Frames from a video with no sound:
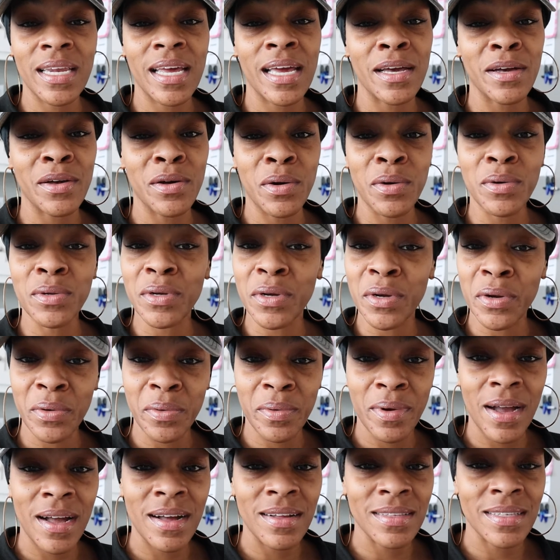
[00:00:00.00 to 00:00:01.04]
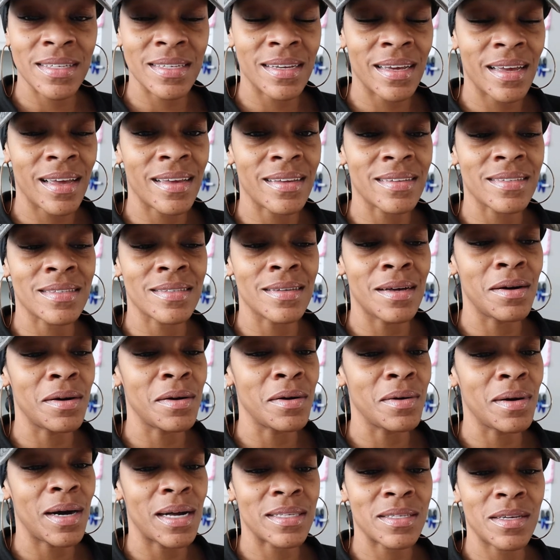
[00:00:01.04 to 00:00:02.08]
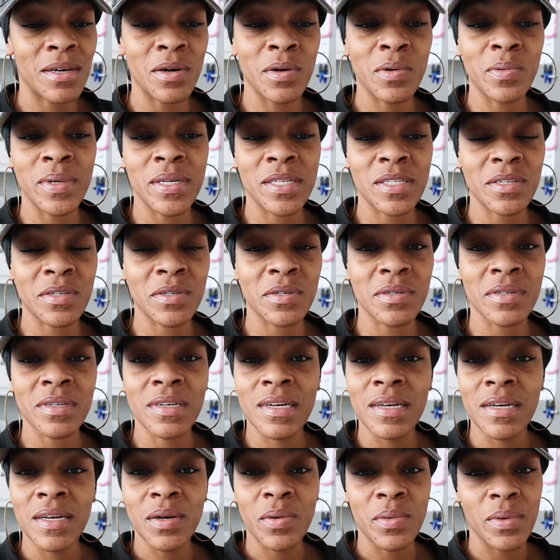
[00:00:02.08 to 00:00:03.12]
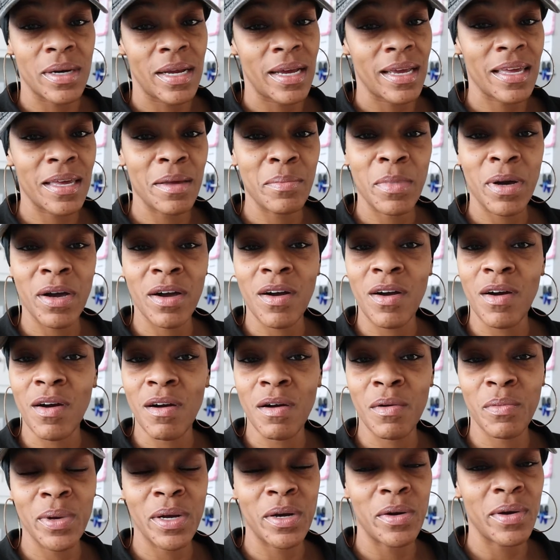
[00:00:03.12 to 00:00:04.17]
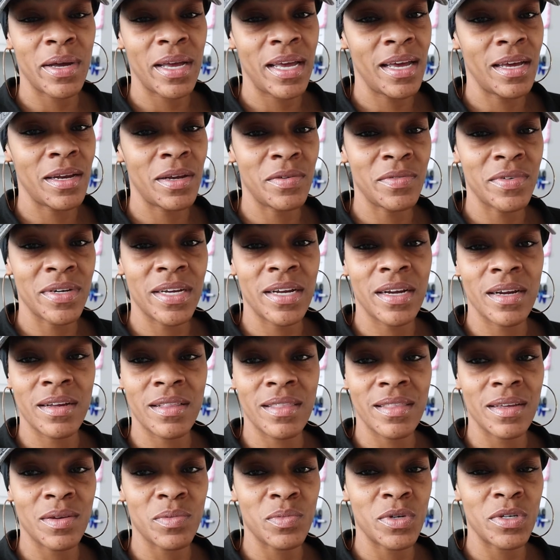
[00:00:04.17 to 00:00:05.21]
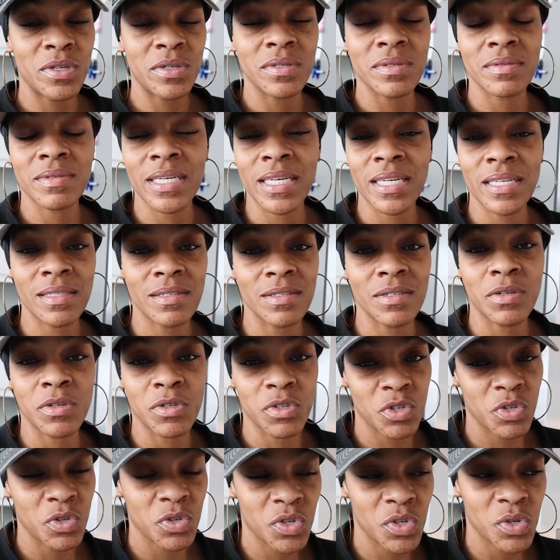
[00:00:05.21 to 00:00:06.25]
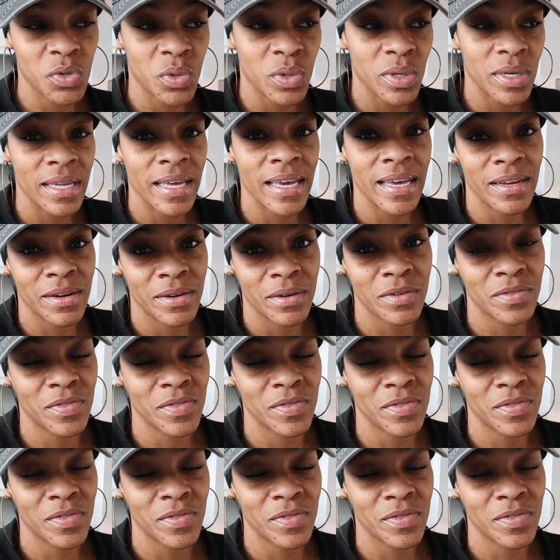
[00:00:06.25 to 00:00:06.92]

at Golden Corral today. So I told Winter when I get my car, we're gonna head over there and then we'll hit the grocery store later.